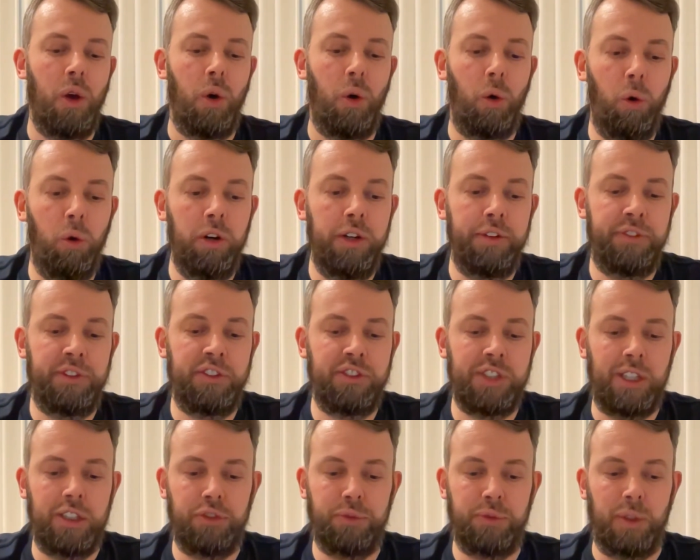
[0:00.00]
or if the
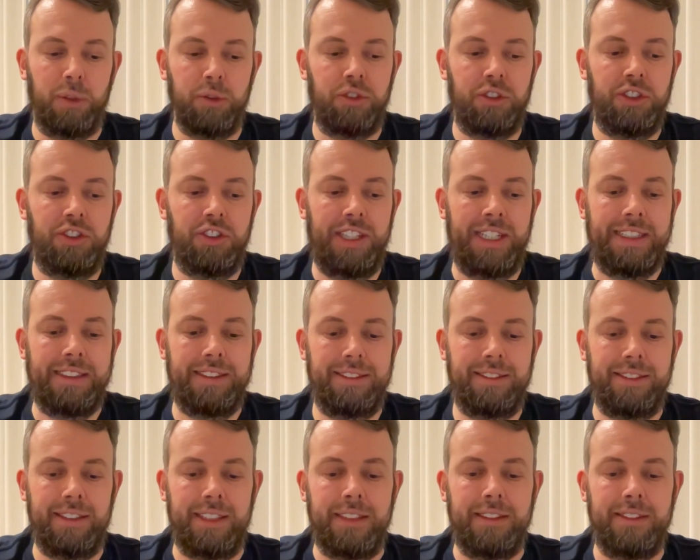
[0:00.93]
touch voltage
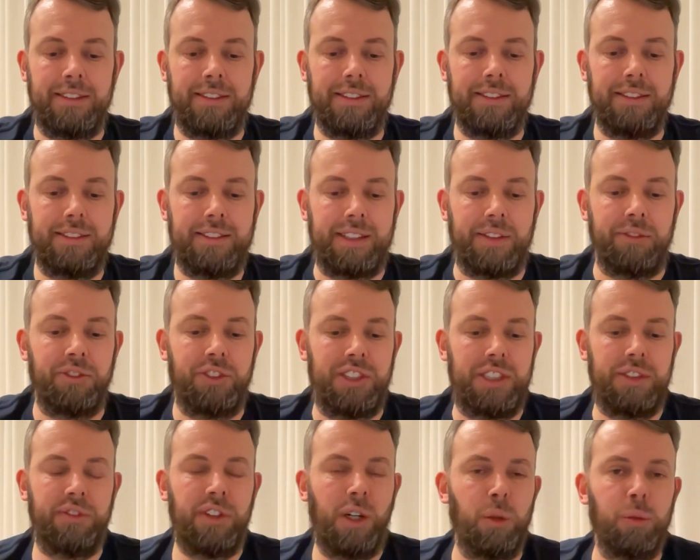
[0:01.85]
exceeds
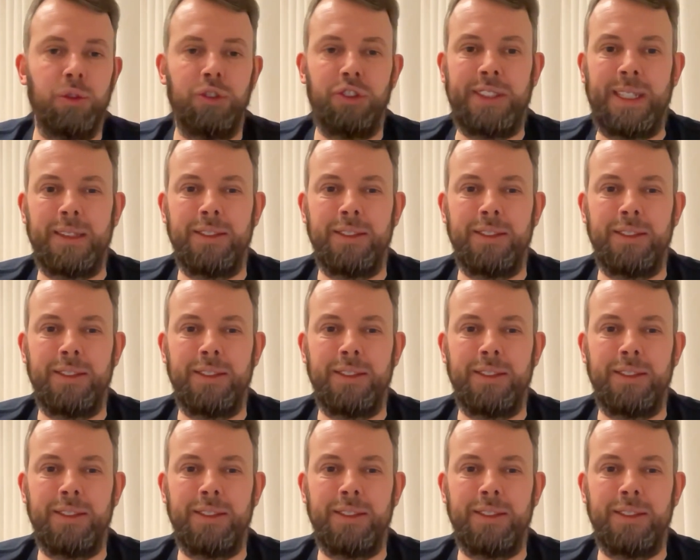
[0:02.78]
seventy volts.